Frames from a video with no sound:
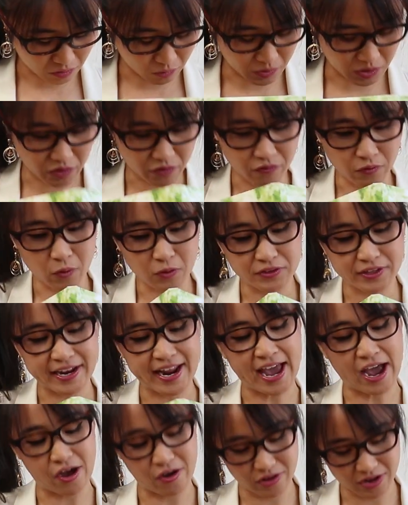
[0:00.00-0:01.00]
when you fold it
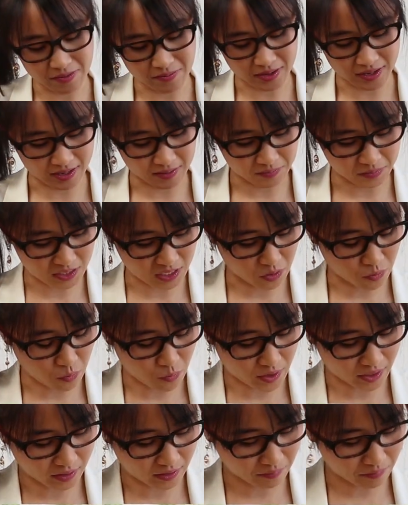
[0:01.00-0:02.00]
out, it becomes like
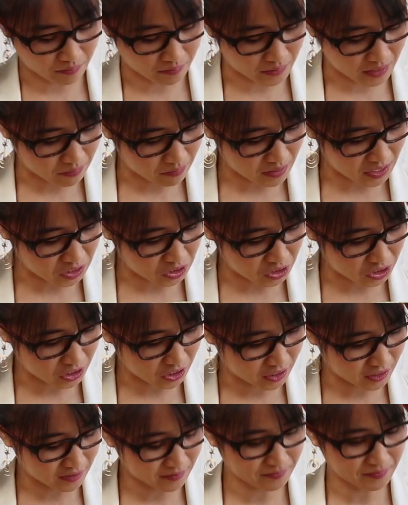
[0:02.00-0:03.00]
one big
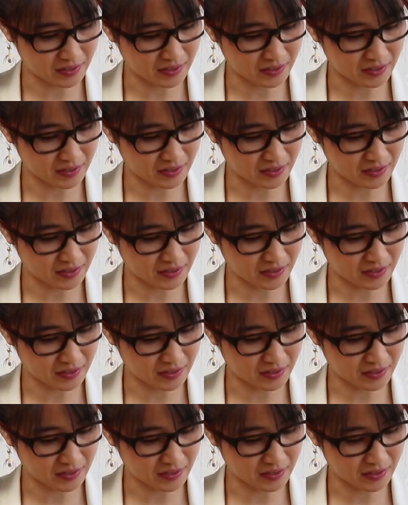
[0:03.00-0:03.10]
picture.